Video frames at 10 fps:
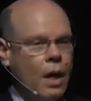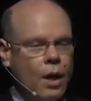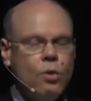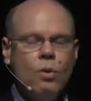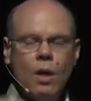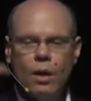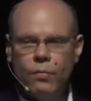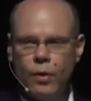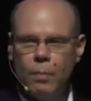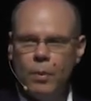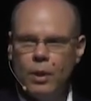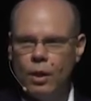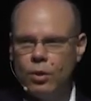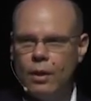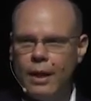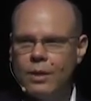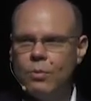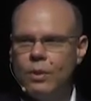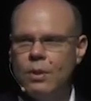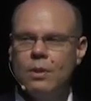and you gun for the potential next
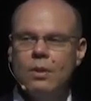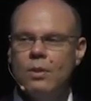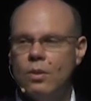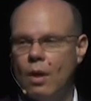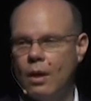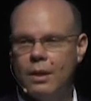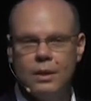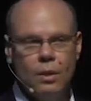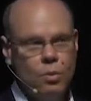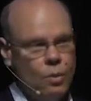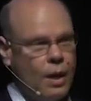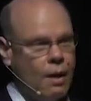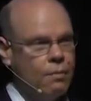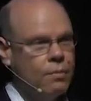resistance targets that you have.